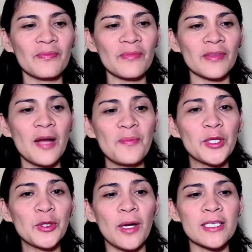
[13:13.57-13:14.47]
Number
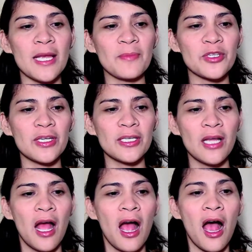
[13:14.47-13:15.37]
two assumption,
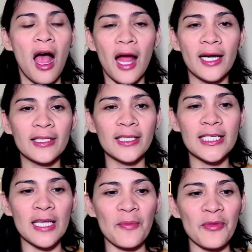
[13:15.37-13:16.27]
art is
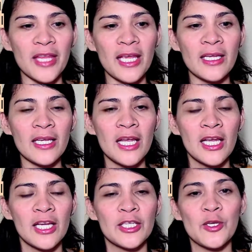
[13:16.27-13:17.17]
something
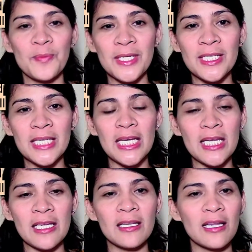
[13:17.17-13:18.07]
to be
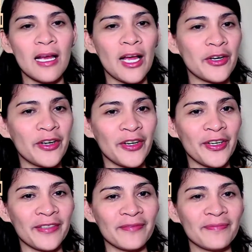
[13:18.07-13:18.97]
seen and
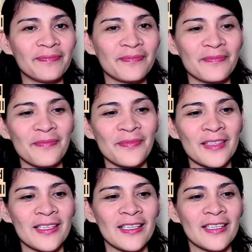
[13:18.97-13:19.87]
heard,
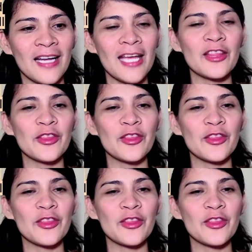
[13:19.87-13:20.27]
right?